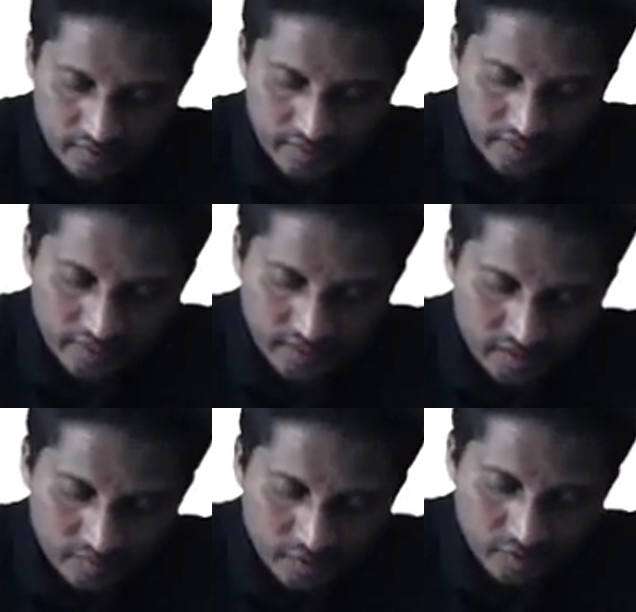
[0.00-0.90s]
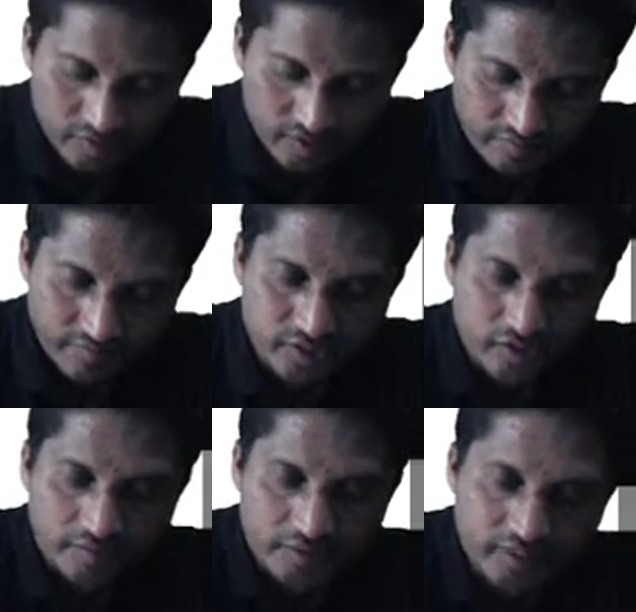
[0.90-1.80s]
okay, and substitute in the first
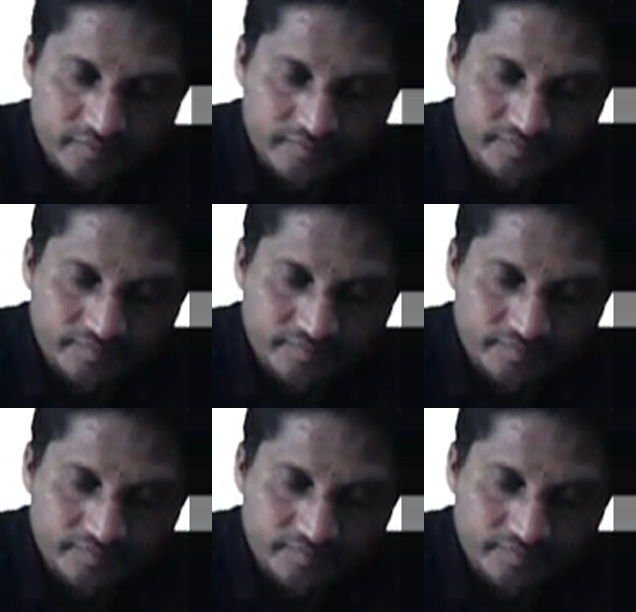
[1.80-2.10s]
option.